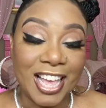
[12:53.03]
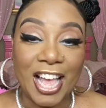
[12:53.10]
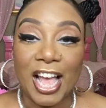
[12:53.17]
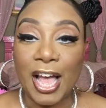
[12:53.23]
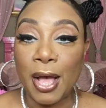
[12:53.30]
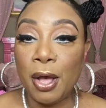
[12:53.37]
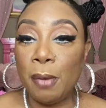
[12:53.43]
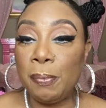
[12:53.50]

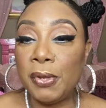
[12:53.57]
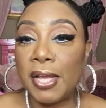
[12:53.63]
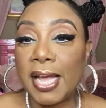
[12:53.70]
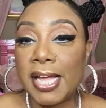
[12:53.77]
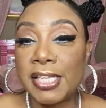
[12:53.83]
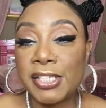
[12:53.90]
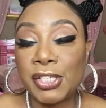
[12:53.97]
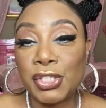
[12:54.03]
I hope you
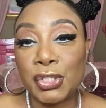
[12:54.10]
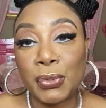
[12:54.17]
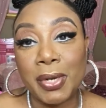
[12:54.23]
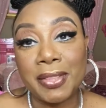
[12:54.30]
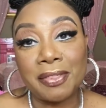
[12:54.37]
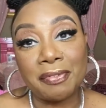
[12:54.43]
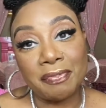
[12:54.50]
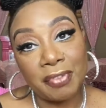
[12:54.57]
guys
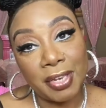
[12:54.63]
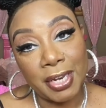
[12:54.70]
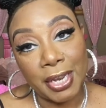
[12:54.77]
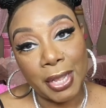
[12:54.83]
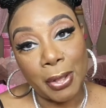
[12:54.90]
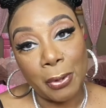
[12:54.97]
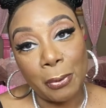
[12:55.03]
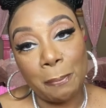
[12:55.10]
enjoyed the
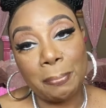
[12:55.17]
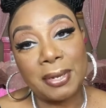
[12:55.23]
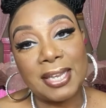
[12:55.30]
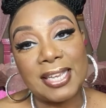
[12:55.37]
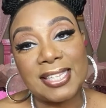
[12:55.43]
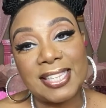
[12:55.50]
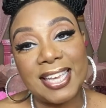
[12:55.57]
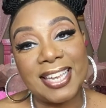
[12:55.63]
video.
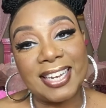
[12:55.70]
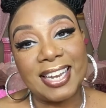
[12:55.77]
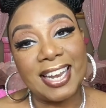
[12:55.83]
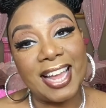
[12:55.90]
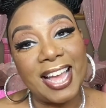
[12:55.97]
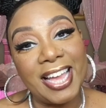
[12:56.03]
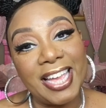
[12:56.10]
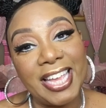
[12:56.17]
Please hit
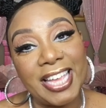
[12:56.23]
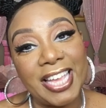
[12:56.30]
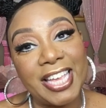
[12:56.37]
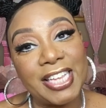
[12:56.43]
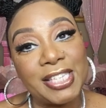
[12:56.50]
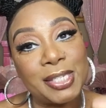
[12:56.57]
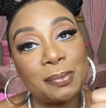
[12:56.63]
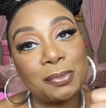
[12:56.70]
like,
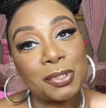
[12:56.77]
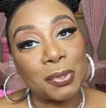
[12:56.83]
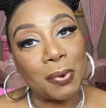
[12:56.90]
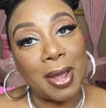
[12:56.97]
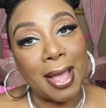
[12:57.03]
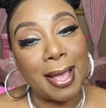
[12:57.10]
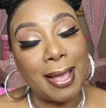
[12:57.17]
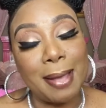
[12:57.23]
hit
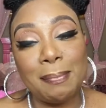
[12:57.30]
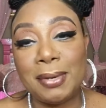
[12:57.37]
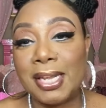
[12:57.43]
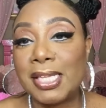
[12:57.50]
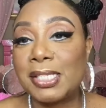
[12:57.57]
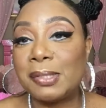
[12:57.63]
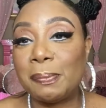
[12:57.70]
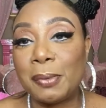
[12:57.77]
subscribe.
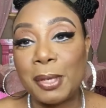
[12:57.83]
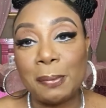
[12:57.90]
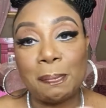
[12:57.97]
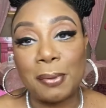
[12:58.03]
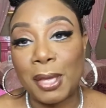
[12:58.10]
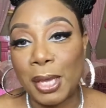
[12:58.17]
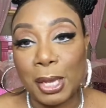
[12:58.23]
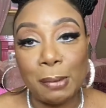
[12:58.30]
Let's be
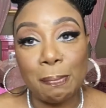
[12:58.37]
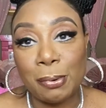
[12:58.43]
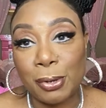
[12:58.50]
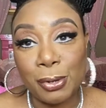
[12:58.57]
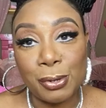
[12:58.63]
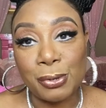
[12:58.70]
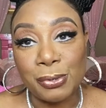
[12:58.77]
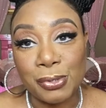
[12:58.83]

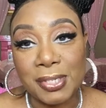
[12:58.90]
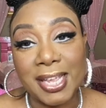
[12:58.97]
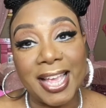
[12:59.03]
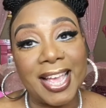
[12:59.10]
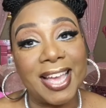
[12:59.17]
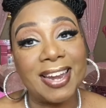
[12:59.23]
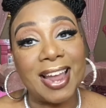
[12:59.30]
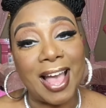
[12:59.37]
peoples,
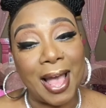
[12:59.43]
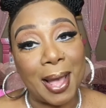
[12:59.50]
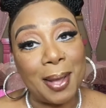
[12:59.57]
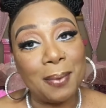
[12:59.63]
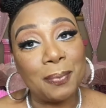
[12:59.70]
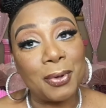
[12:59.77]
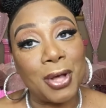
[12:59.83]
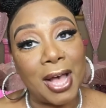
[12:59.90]
and I
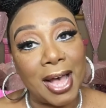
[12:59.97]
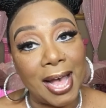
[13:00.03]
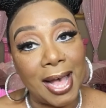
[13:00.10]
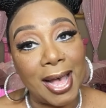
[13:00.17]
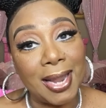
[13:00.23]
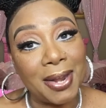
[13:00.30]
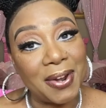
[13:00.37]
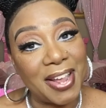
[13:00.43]
will
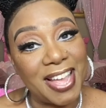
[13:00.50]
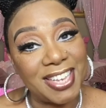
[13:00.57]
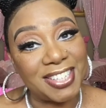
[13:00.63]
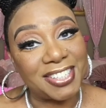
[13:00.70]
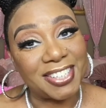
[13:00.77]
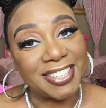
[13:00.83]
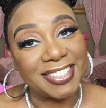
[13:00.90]
holler at you.